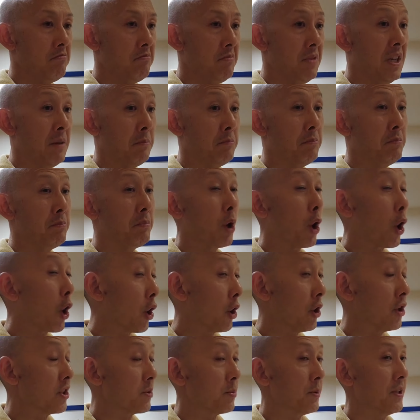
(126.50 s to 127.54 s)
it
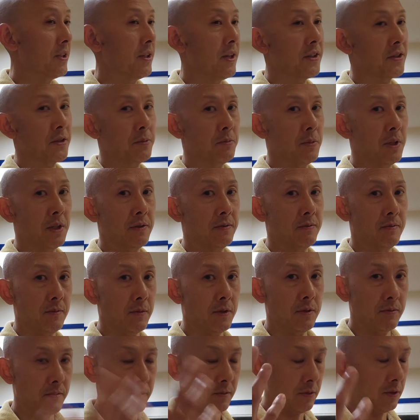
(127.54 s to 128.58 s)
burns, but it doesn't it,
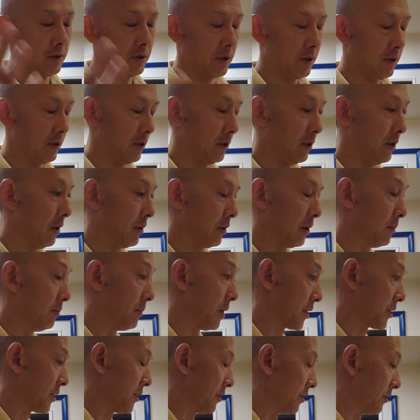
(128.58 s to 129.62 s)
it
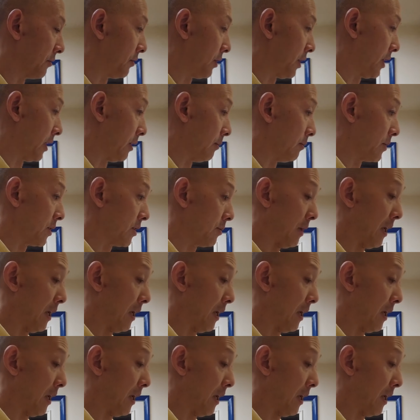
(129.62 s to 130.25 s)
combusts into flames.